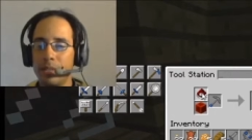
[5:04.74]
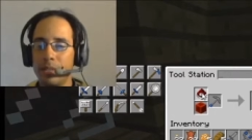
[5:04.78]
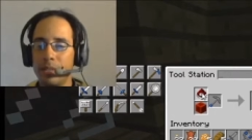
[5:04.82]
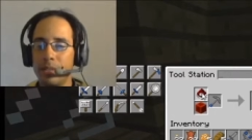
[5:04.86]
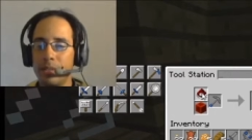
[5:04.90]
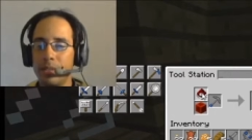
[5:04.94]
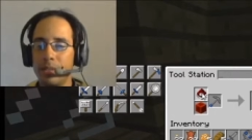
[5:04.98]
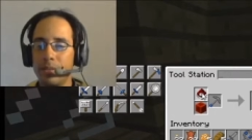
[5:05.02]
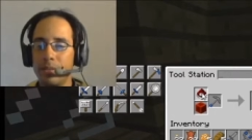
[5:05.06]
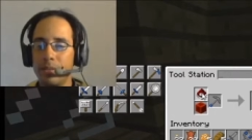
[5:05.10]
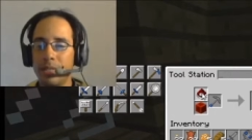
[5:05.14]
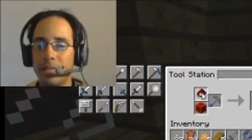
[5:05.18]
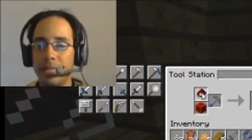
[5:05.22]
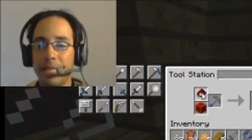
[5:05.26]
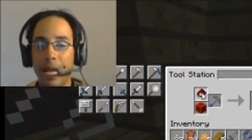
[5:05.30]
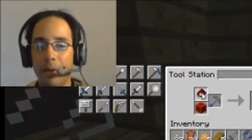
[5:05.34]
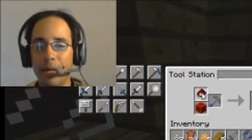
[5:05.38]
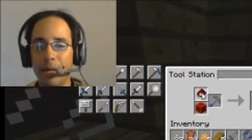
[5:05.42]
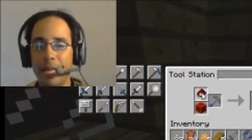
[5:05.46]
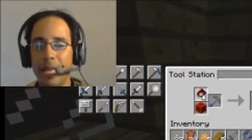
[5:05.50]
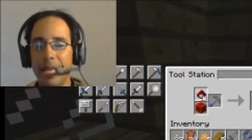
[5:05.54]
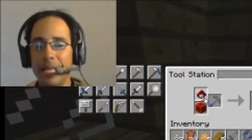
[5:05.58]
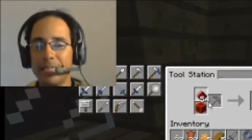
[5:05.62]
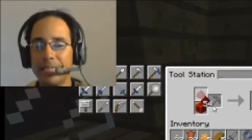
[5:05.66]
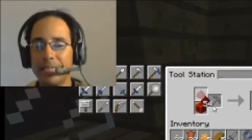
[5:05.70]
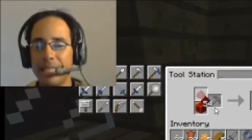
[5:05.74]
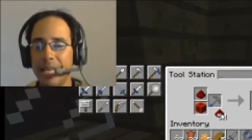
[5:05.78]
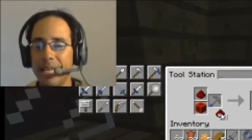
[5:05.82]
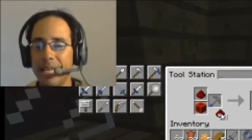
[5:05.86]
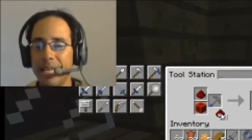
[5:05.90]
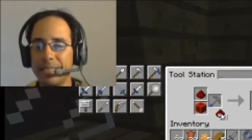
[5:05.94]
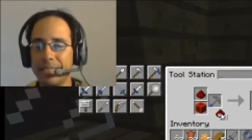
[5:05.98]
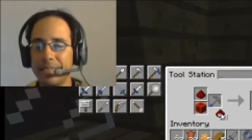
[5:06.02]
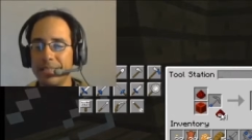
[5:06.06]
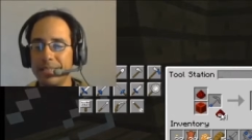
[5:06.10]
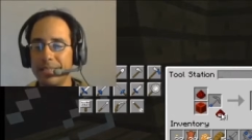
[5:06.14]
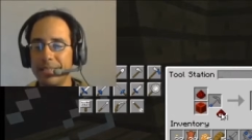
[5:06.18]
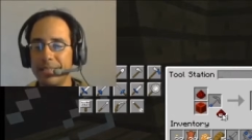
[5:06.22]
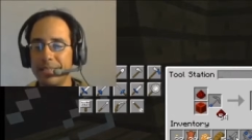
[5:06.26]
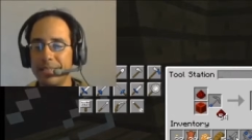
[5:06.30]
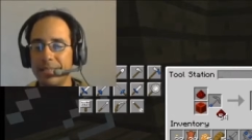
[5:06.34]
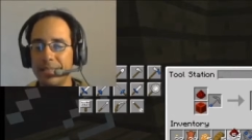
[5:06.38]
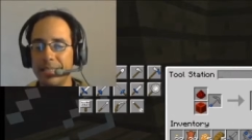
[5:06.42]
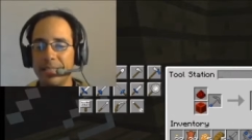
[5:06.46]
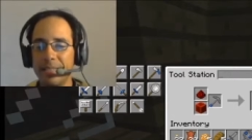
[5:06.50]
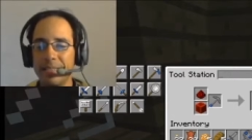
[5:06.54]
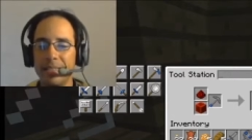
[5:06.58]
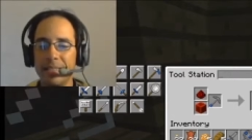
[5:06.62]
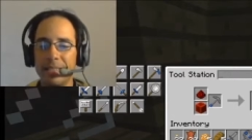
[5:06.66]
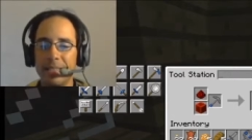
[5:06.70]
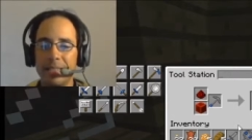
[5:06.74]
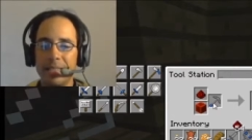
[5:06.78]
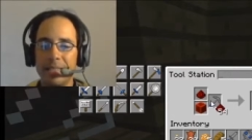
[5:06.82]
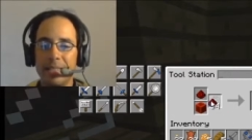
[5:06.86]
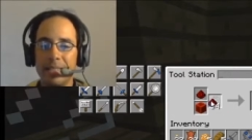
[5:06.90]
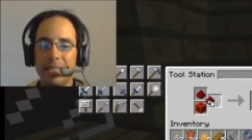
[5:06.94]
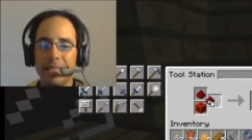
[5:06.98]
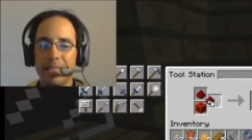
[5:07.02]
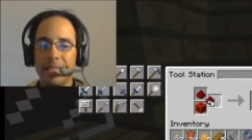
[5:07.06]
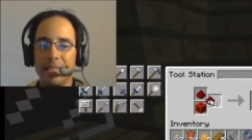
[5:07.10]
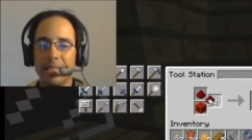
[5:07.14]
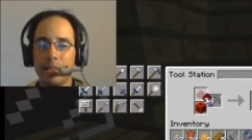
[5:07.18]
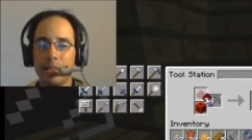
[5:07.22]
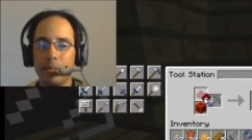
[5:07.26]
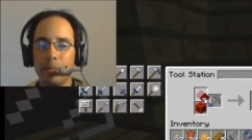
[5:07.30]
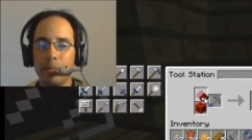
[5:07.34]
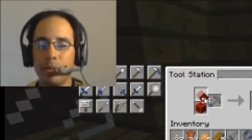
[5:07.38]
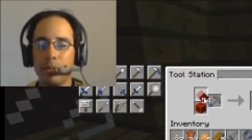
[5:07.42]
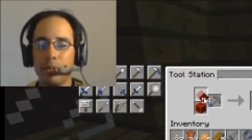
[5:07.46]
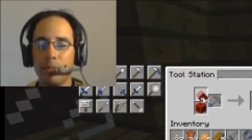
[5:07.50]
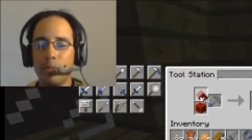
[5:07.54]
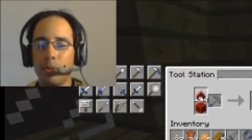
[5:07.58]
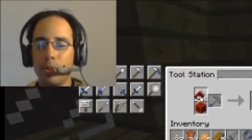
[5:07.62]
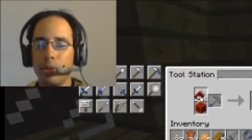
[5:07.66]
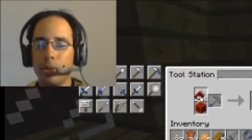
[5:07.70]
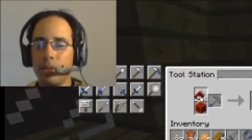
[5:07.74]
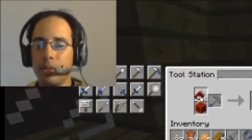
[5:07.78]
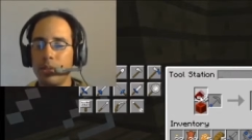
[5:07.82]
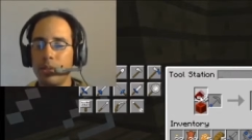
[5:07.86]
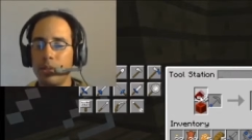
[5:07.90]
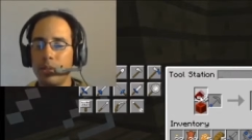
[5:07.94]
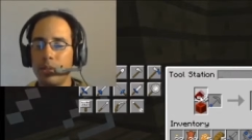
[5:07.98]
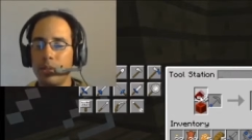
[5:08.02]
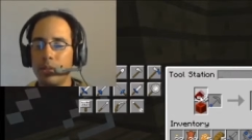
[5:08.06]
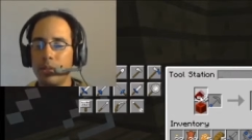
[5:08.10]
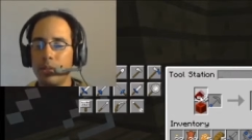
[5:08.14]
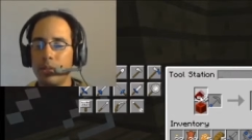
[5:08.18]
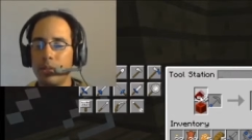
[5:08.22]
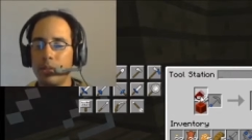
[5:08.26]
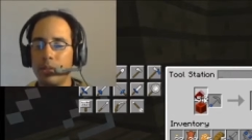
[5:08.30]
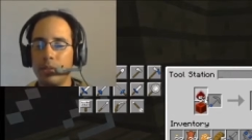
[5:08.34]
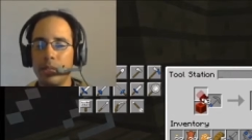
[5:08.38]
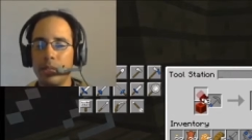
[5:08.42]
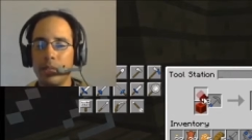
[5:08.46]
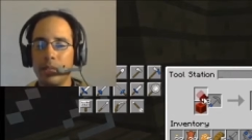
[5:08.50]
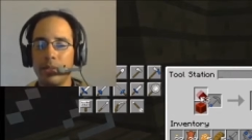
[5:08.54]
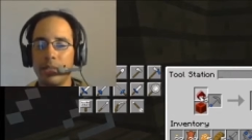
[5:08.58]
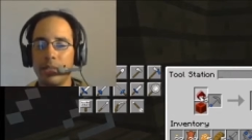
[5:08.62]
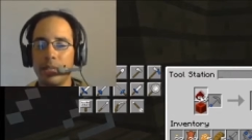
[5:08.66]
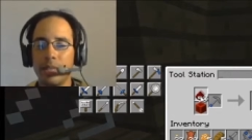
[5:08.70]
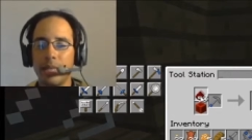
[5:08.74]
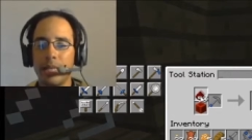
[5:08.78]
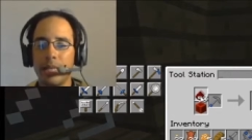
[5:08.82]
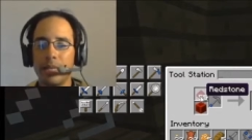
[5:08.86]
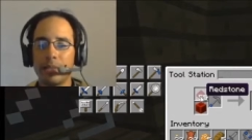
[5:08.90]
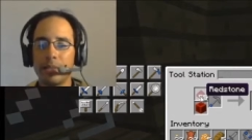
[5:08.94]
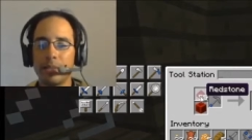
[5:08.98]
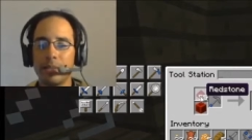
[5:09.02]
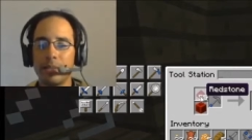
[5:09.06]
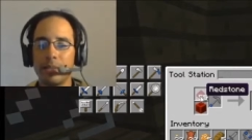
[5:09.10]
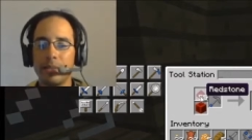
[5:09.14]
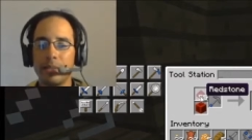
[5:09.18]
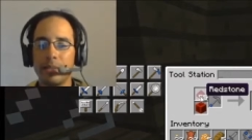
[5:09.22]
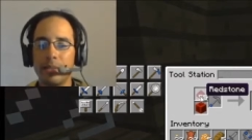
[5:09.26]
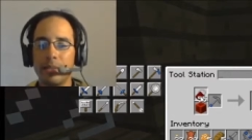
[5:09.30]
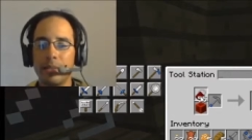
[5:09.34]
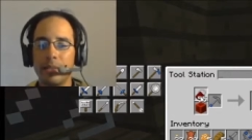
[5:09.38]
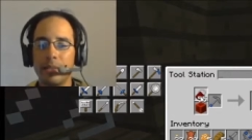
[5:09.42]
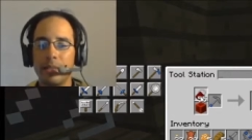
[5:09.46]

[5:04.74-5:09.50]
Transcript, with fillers: redstone, and now it has haste. See? Can I put more? No, I can't.